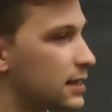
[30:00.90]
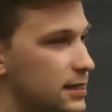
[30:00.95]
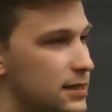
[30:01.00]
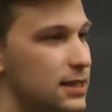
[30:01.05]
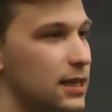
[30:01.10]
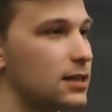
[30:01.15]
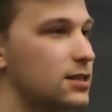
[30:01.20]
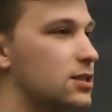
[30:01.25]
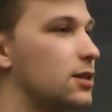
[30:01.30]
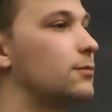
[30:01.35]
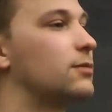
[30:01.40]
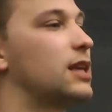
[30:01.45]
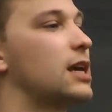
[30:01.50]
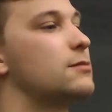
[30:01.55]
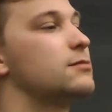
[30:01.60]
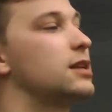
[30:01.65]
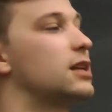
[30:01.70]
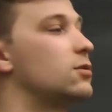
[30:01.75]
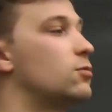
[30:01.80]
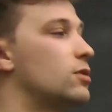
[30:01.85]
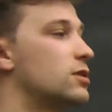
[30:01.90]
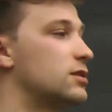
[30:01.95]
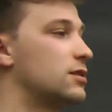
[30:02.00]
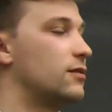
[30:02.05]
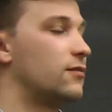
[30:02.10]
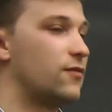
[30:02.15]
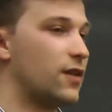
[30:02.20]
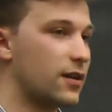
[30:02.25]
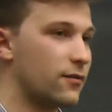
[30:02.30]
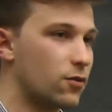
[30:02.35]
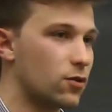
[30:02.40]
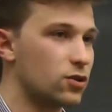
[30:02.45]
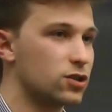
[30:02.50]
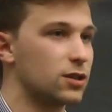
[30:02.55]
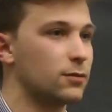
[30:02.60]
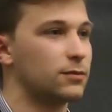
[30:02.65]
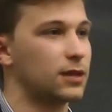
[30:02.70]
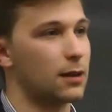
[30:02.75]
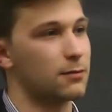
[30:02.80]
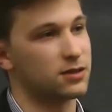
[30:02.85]
He said sometimes that he was in favor,
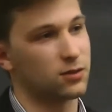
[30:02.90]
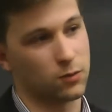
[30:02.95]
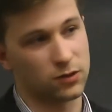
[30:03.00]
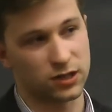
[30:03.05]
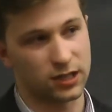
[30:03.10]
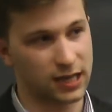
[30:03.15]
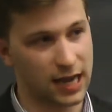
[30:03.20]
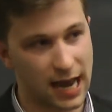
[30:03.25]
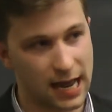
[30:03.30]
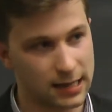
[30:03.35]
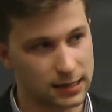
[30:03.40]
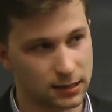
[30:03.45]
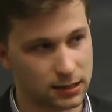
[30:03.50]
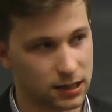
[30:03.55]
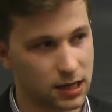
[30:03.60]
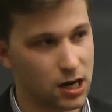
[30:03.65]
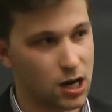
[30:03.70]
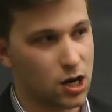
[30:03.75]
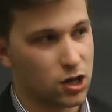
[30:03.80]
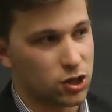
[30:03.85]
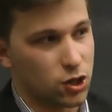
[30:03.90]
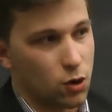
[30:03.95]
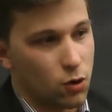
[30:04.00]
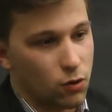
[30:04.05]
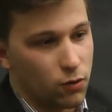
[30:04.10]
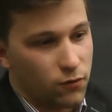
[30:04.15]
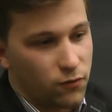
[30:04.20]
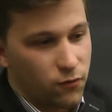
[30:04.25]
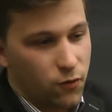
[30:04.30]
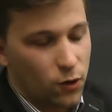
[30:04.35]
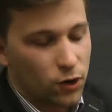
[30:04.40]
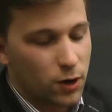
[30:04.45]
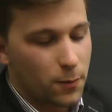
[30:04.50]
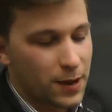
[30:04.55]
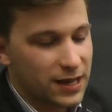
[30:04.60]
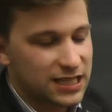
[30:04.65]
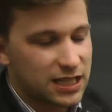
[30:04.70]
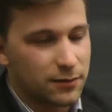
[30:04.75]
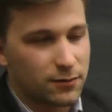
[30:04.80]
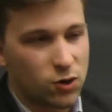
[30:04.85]
sometimes he was against. So for the
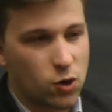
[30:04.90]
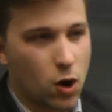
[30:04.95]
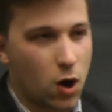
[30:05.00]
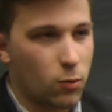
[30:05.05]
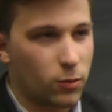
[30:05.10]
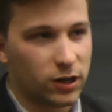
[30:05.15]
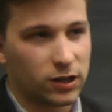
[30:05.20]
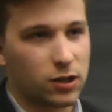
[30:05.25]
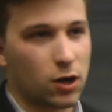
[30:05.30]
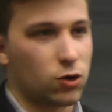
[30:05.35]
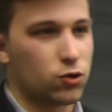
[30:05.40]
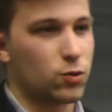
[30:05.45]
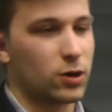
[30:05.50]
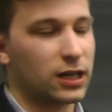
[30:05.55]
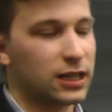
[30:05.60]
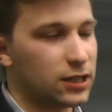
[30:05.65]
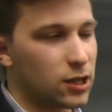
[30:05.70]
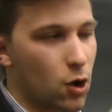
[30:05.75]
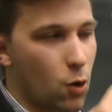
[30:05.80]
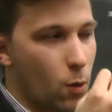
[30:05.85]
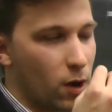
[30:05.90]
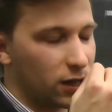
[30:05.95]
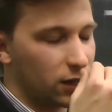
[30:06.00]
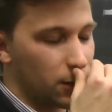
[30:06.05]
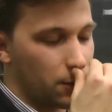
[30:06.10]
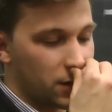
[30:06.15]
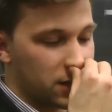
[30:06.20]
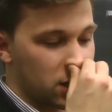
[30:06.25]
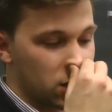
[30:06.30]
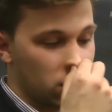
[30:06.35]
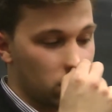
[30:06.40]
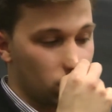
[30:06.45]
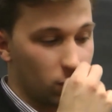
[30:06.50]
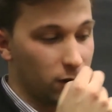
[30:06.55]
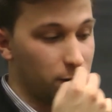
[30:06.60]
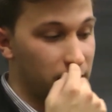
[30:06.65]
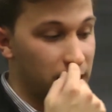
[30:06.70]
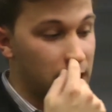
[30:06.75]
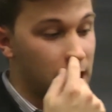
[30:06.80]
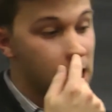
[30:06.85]
Parti Québécois, we don't really know what the position will
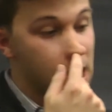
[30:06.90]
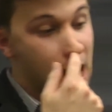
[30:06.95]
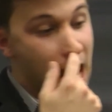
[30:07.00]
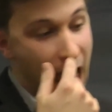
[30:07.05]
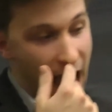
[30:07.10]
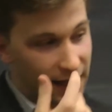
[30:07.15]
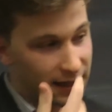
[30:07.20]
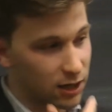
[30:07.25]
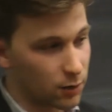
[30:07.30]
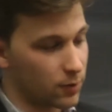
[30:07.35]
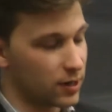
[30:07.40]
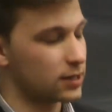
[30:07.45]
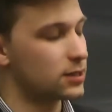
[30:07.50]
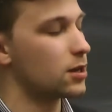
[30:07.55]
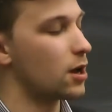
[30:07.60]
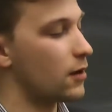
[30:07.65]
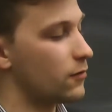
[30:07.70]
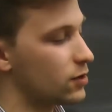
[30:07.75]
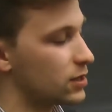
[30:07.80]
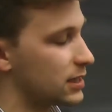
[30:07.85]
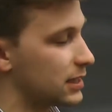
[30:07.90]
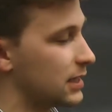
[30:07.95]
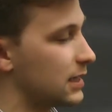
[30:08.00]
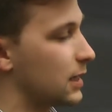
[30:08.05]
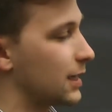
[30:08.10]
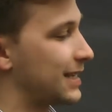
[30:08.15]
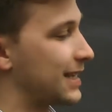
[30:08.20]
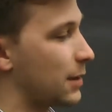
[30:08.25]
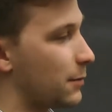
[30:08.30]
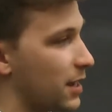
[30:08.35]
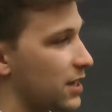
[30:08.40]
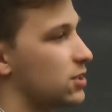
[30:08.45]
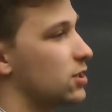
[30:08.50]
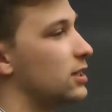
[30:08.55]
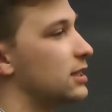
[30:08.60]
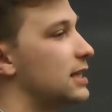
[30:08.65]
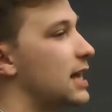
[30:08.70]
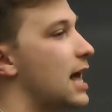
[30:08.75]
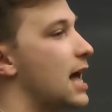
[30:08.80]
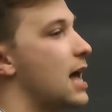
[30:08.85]
be. And there is obviously Québec
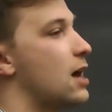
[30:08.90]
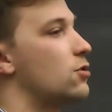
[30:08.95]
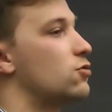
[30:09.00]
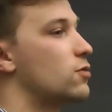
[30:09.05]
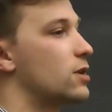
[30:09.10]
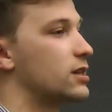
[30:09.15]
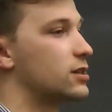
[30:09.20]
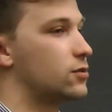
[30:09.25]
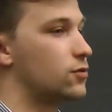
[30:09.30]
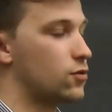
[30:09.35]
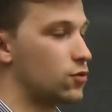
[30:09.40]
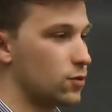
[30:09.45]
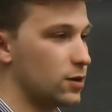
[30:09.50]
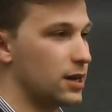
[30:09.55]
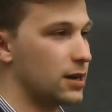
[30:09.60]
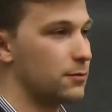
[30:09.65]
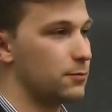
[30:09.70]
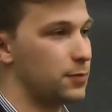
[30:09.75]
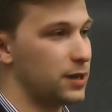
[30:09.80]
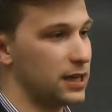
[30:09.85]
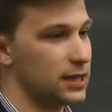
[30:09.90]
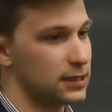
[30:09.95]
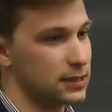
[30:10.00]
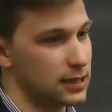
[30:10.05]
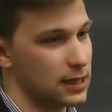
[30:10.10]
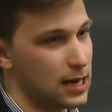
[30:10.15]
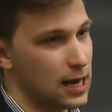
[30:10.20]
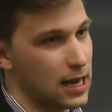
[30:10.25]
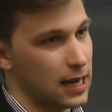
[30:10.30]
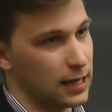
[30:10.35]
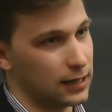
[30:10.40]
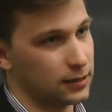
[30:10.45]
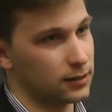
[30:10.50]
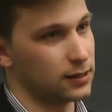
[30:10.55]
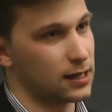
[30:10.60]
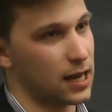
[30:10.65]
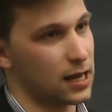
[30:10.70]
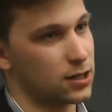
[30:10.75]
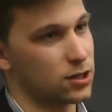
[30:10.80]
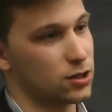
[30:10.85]
Solidaire, who has 3 MPs in the
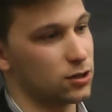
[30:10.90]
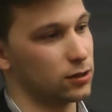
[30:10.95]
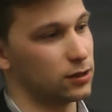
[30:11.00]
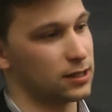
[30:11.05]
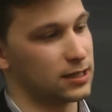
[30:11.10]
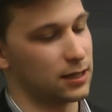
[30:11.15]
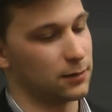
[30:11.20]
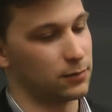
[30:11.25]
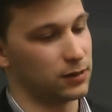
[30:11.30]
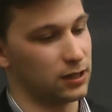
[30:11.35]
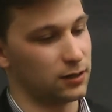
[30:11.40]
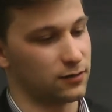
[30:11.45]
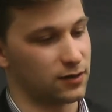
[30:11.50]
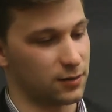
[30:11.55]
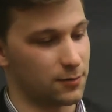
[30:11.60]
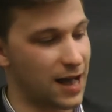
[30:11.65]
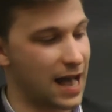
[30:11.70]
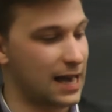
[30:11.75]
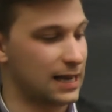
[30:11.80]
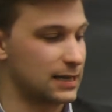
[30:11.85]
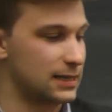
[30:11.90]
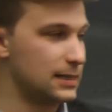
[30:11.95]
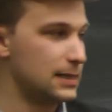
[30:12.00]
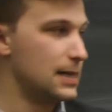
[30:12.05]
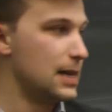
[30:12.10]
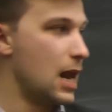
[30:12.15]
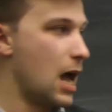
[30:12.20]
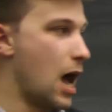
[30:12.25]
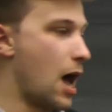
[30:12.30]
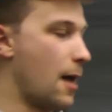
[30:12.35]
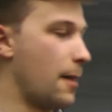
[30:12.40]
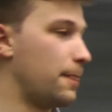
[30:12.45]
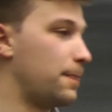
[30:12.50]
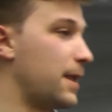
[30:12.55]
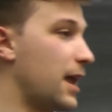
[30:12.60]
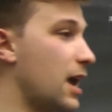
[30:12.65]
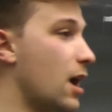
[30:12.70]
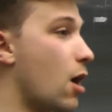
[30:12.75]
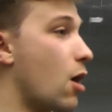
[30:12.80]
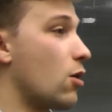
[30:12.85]
National Assembly of Quebec, and
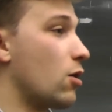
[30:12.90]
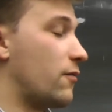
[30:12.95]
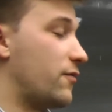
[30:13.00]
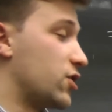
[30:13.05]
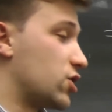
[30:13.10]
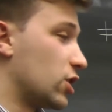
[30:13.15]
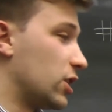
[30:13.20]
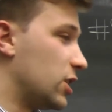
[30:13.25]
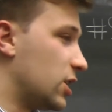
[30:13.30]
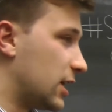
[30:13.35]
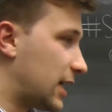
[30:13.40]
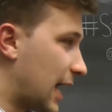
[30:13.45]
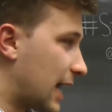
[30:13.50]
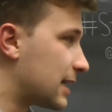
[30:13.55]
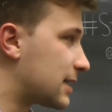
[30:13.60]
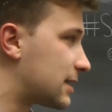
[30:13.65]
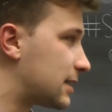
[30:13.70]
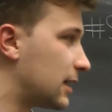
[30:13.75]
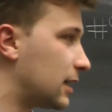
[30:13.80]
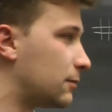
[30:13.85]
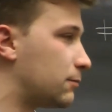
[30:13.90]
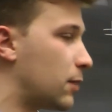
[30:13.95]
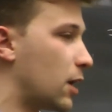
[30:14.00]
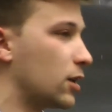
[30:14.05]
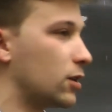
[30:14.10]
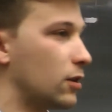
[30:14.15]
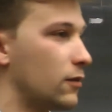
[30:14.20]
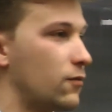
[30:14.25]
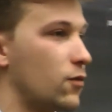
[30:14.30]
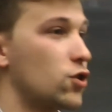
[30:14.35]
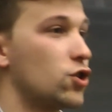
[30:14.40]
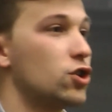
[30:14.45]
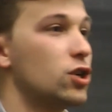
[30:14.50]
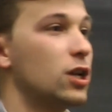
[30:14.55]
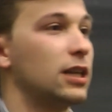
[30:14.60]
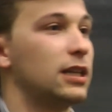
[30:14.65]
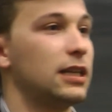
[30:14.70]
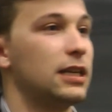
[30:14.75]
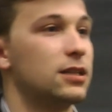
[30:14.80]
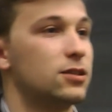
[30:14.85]
they are officially against it, but
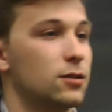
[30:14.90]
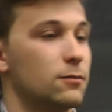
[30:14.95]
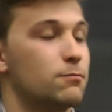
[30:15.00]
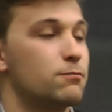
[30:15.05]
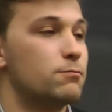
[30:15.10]
unfortunately it's